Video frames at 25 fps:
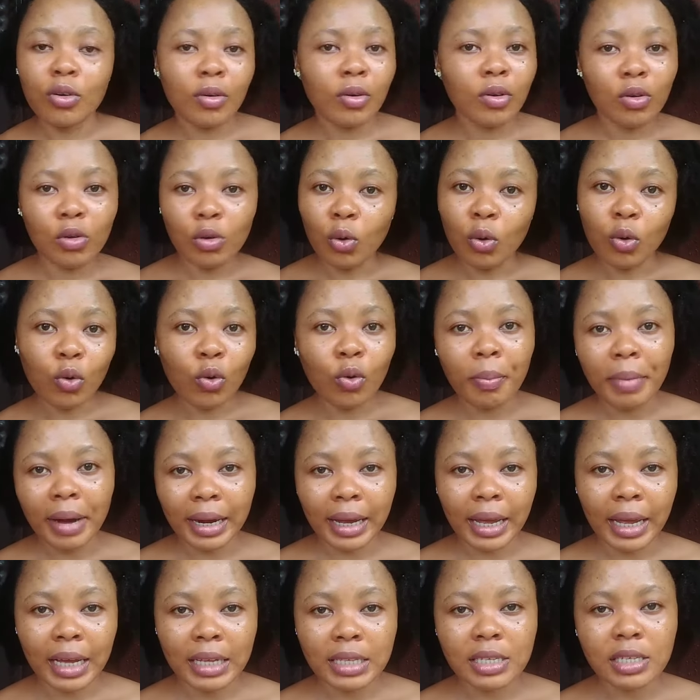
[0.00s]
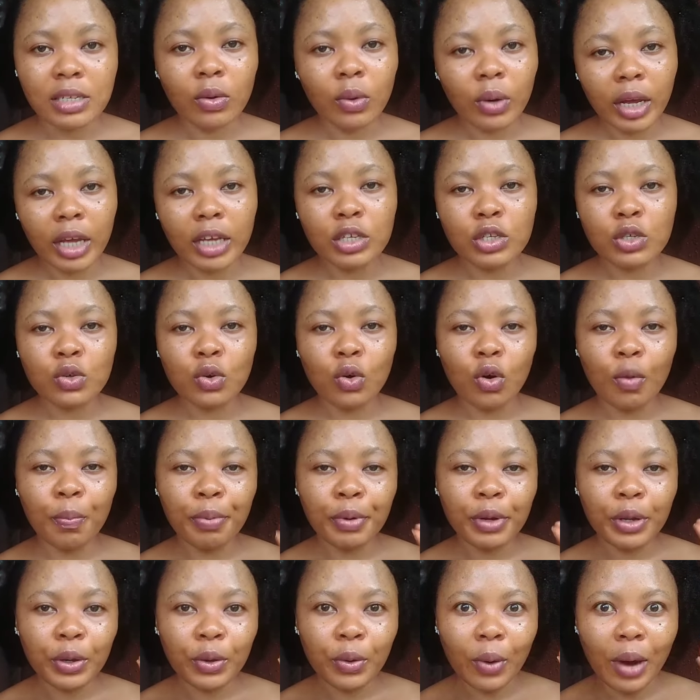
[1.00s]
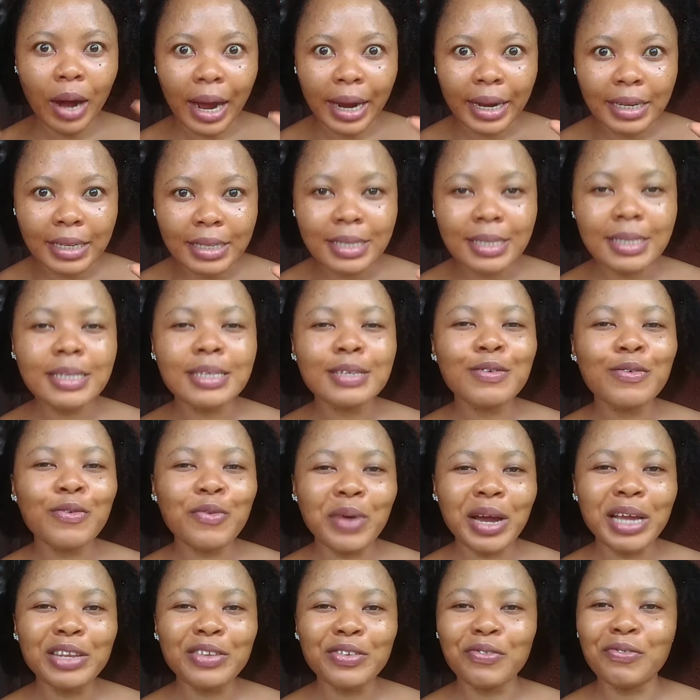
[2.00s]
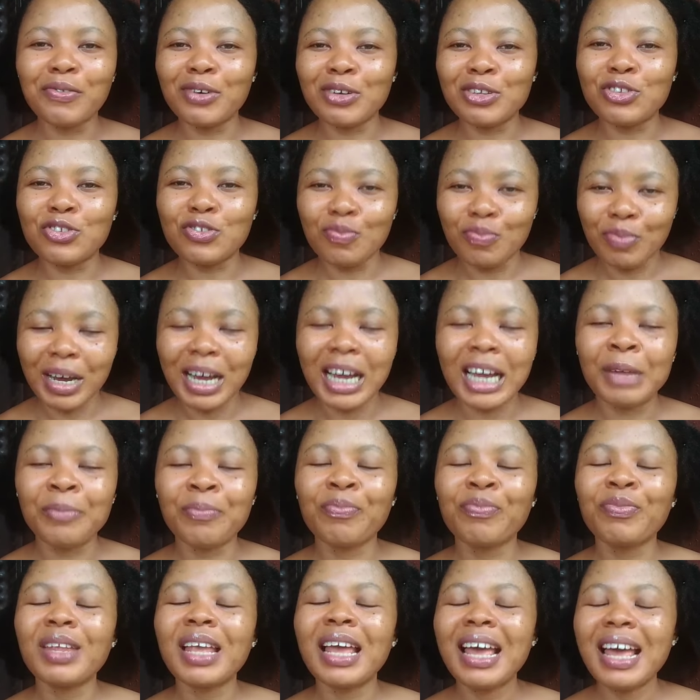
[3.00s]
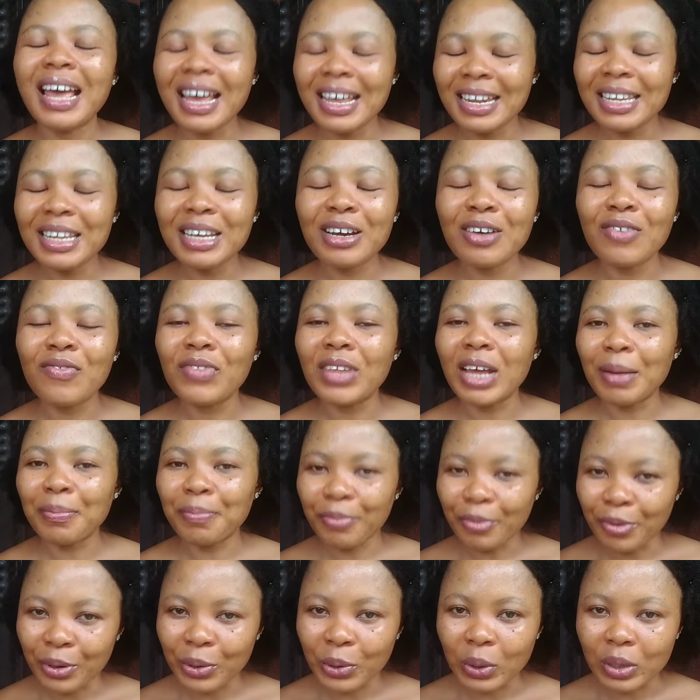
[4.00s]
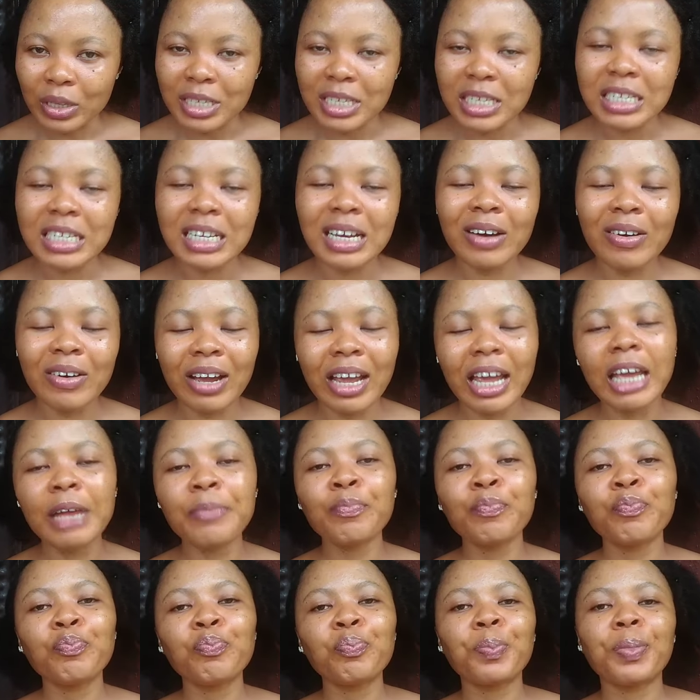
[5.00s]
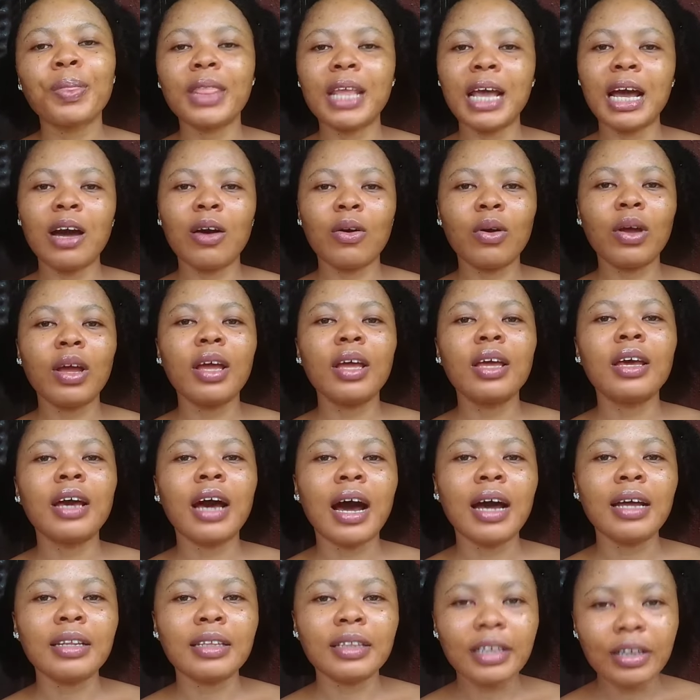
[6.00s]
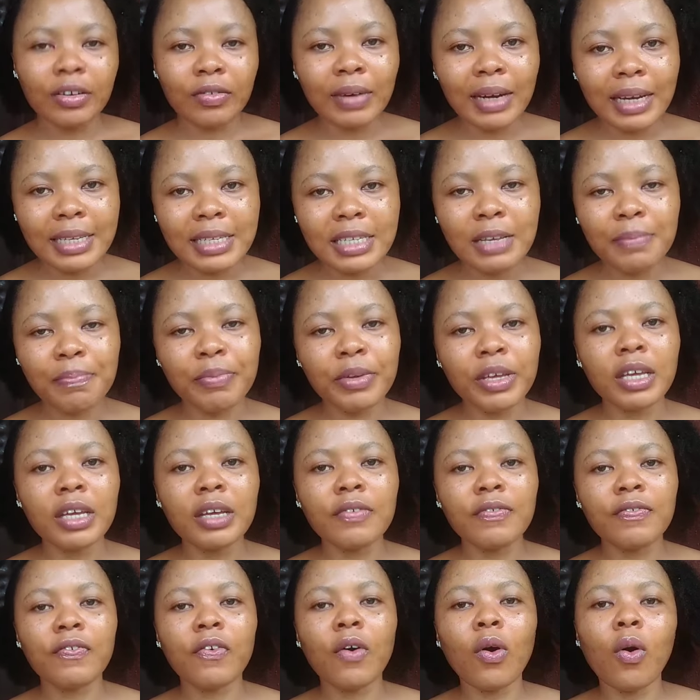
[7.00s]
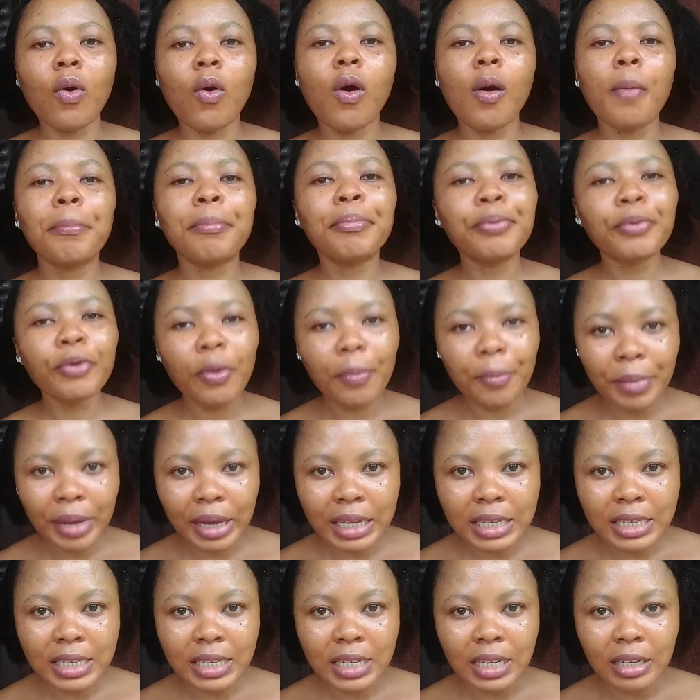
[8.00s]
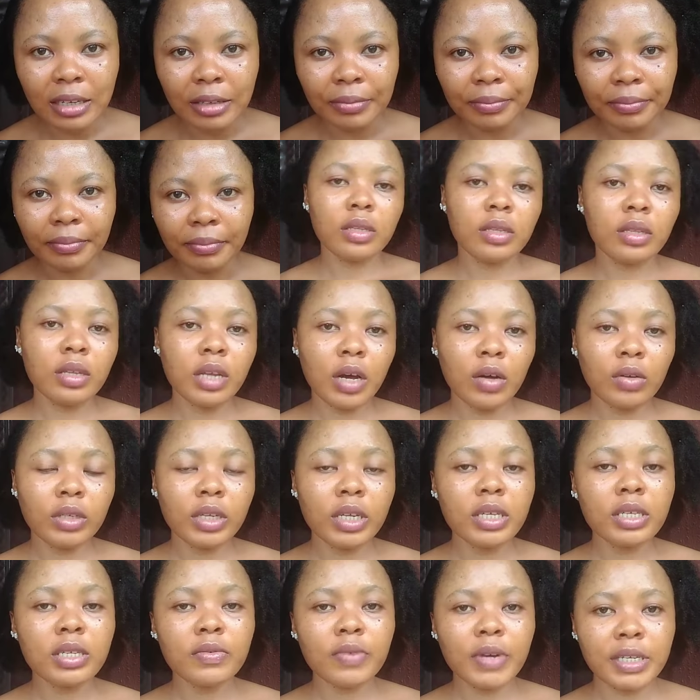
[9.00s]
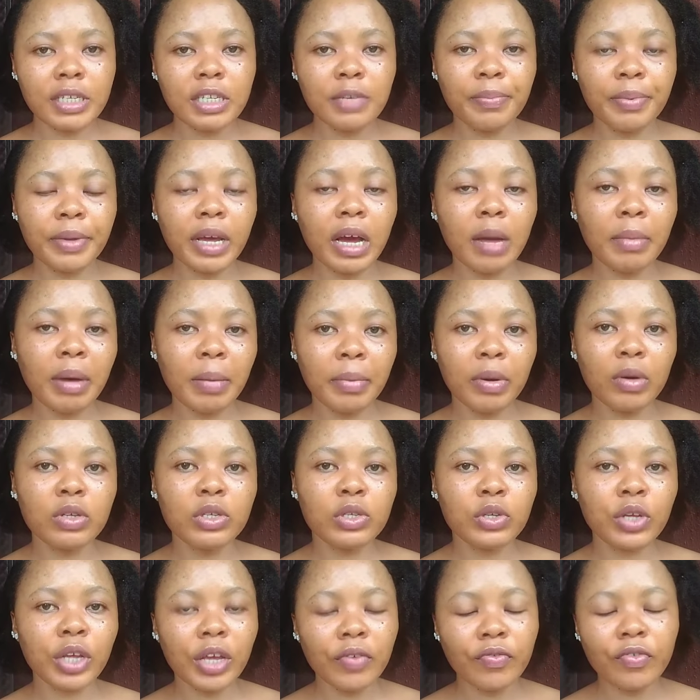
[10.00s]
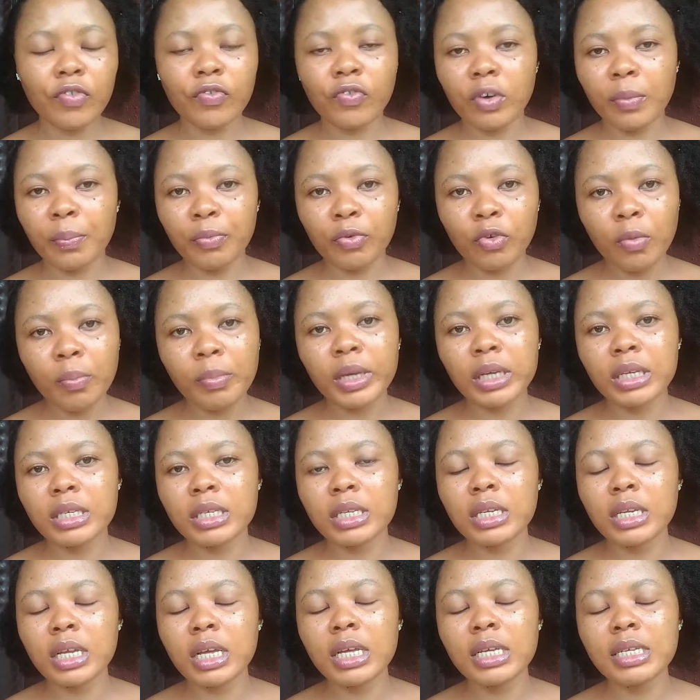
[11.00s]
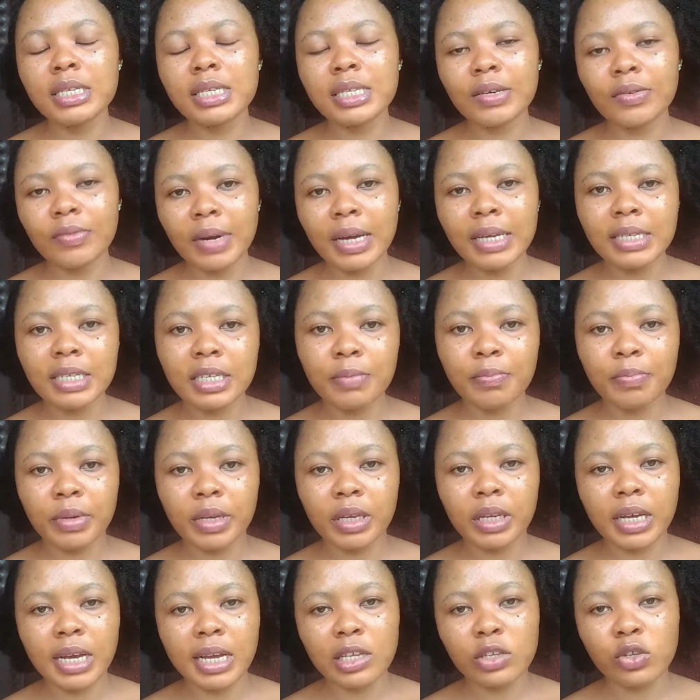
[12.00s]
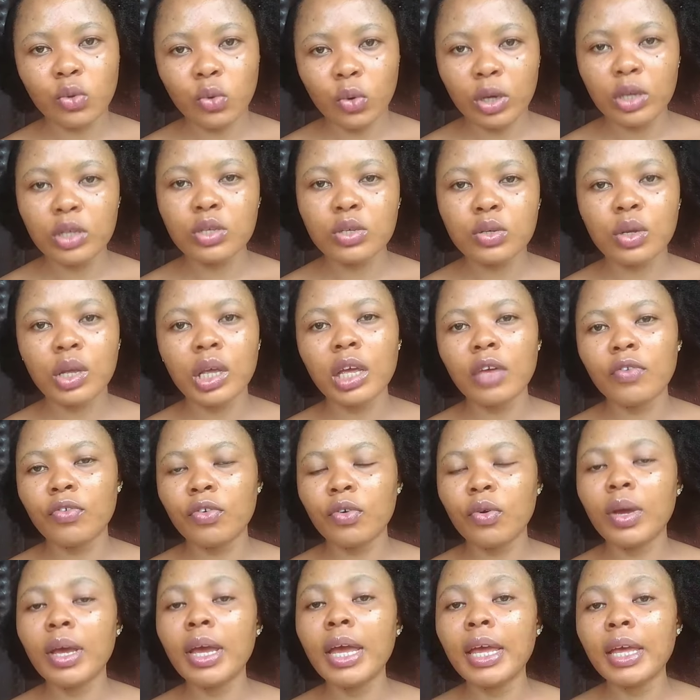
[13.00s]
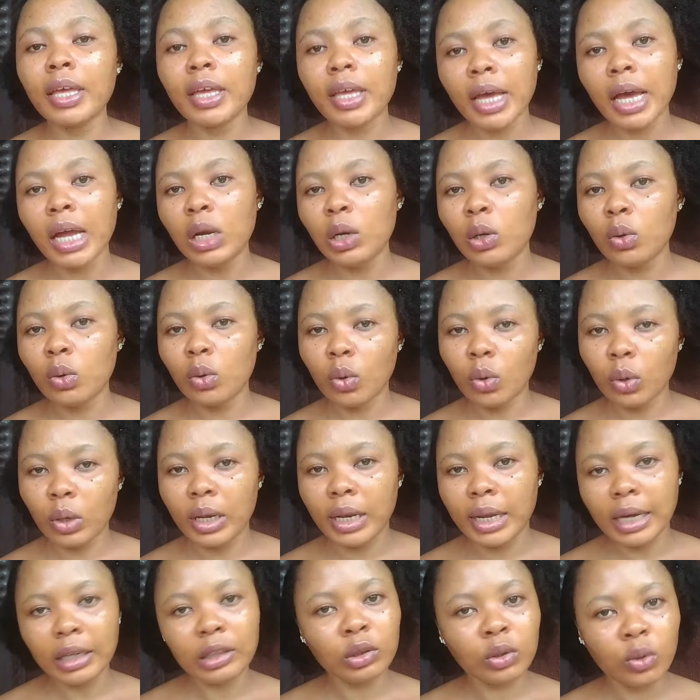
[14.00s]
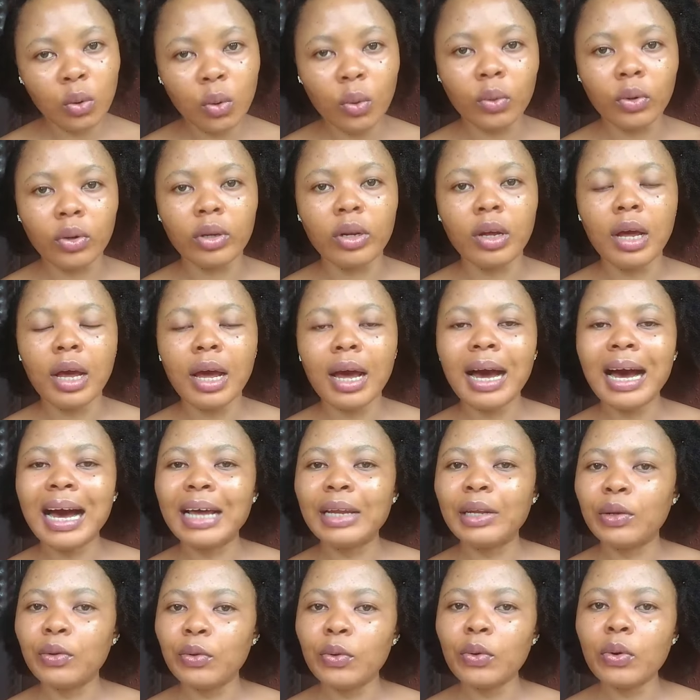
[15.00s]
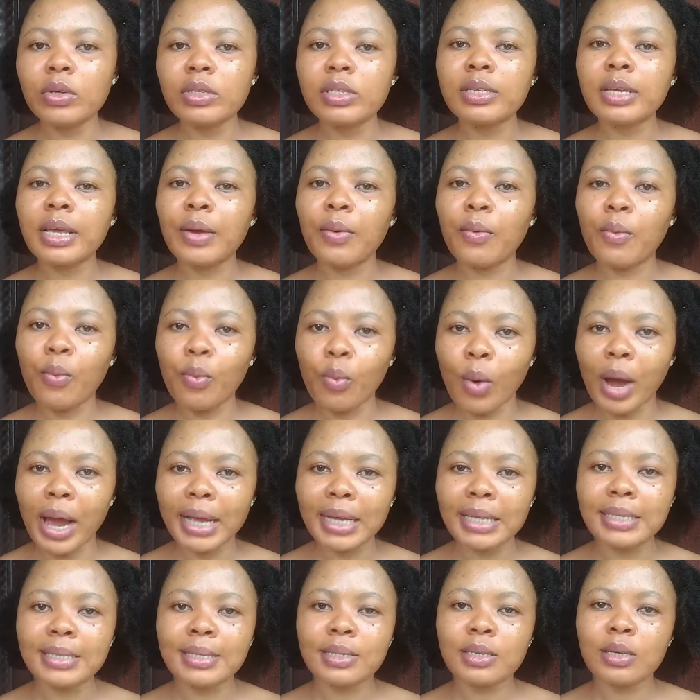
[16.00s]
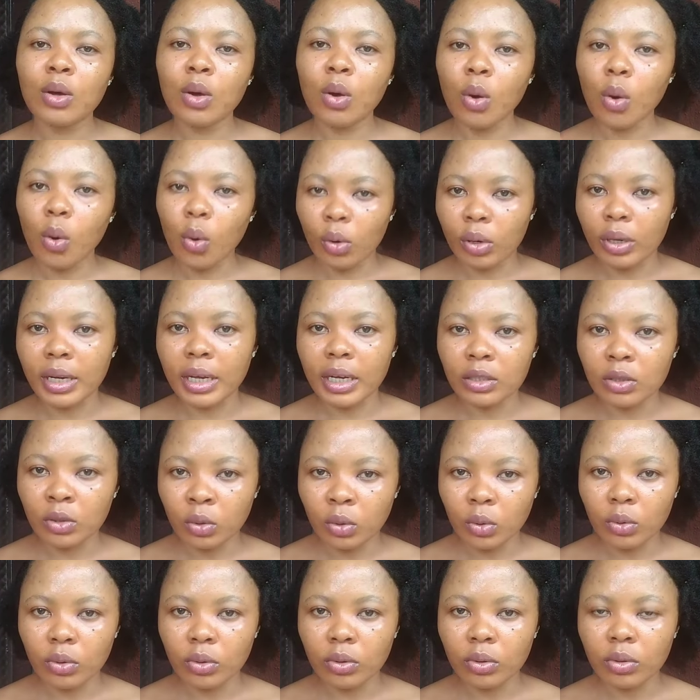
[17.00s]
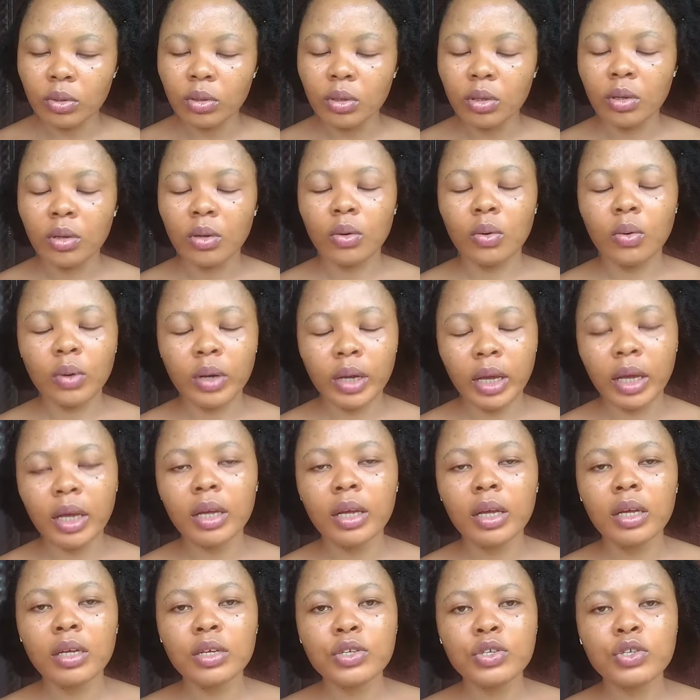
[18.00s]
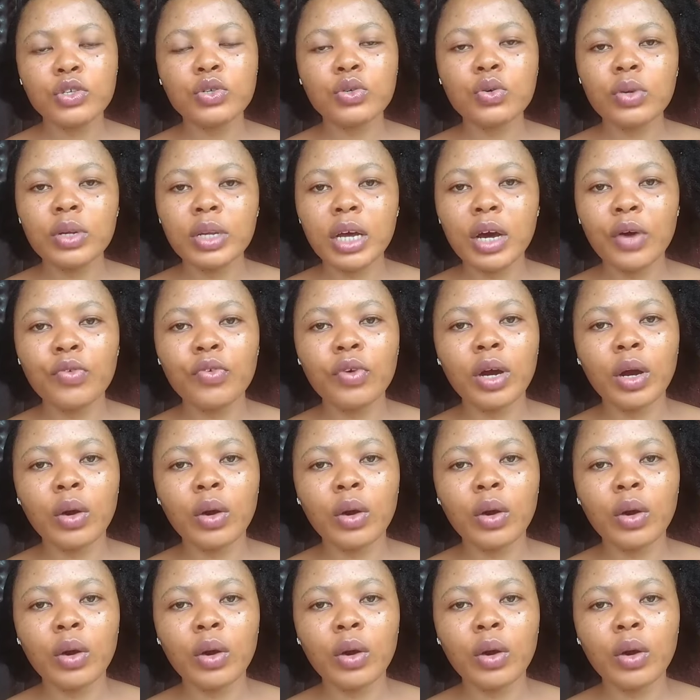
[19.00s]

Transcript: local market. Okay, so open your eyes when you want to buy any of their products. Okay, now the recipe for pro mixing. Now this recipe I'm about to give you for pro mixing is the recipe that is going to give you a yellow undertone and not a white undertone. Okay, so now you are